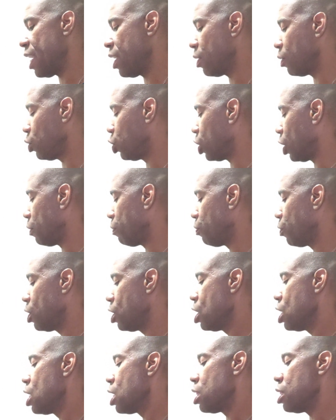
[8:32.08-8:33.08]
energy.
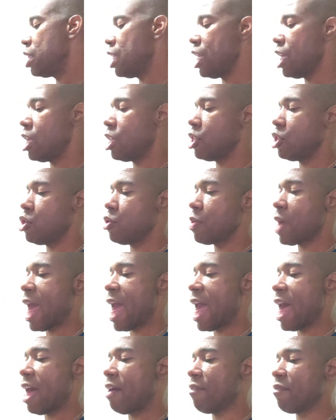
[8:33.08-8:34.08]
Then you
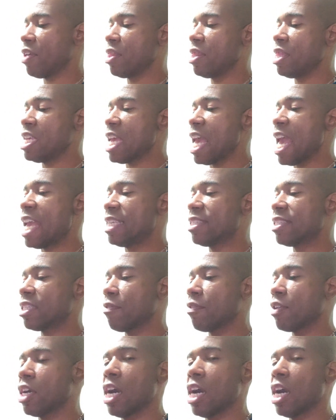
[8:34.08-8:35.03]
have the Ace of